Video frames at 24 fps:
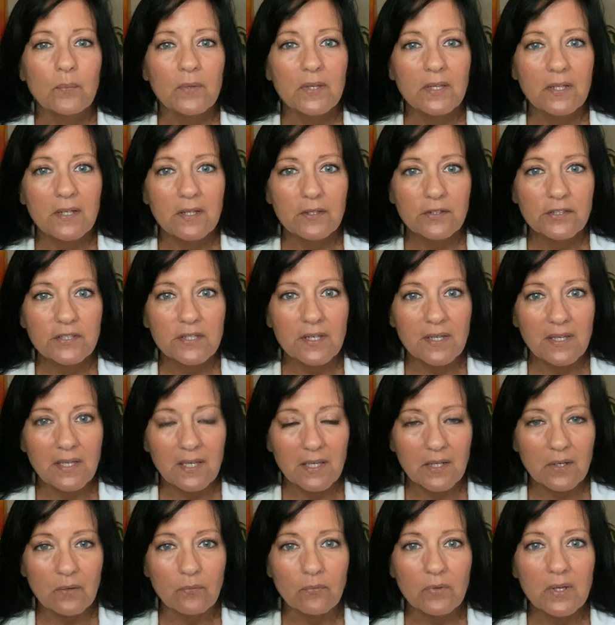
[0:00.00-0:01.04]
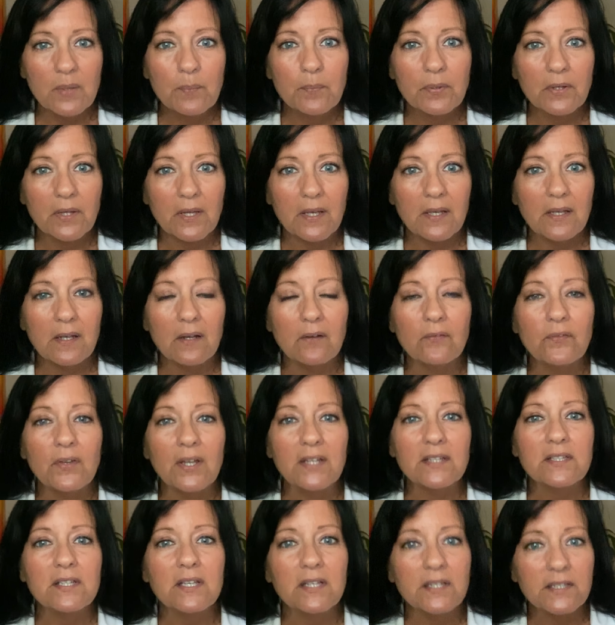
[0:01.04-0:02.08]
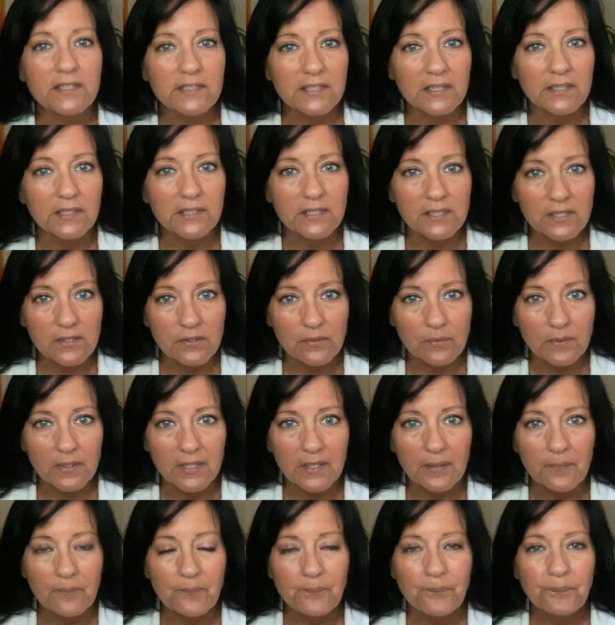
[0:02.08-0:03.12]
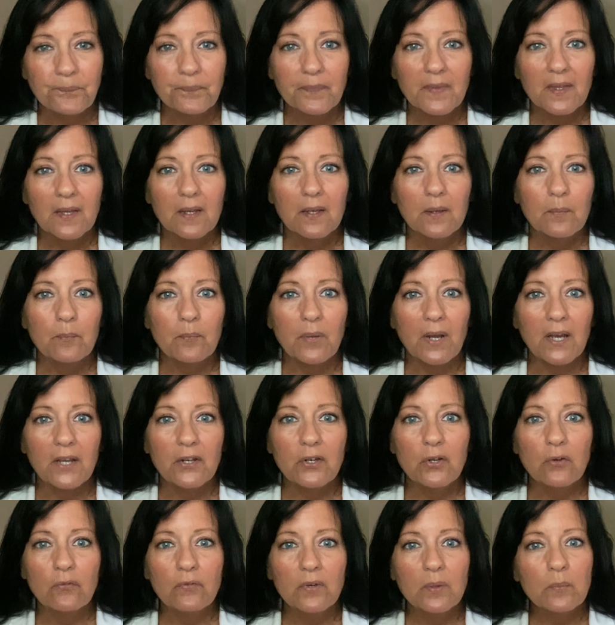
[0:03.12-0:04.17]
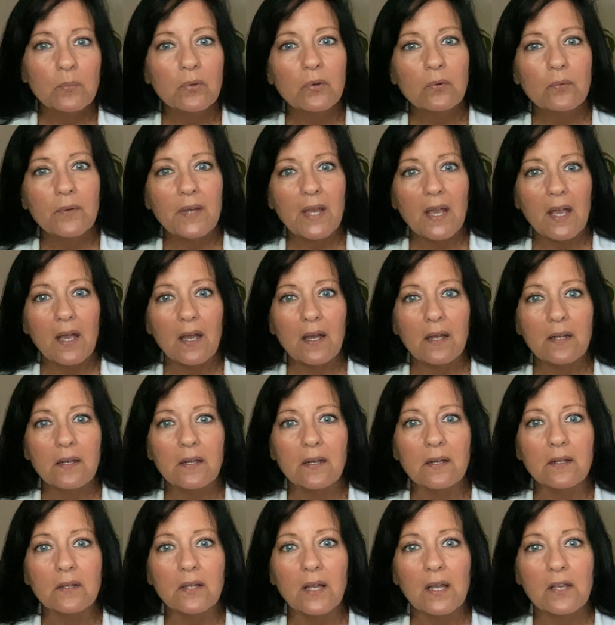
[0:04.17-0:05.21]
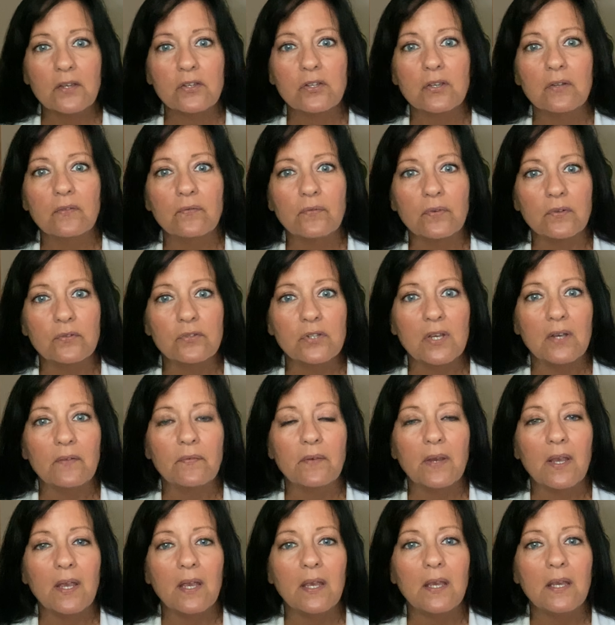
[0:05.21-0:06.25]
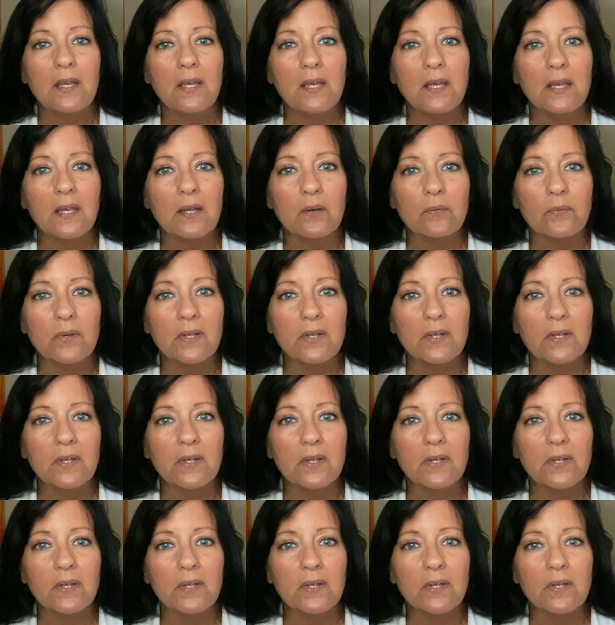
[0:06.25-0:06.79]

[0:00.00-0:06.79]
it is again a replay of 1963. By November, we had an election for JFK. He got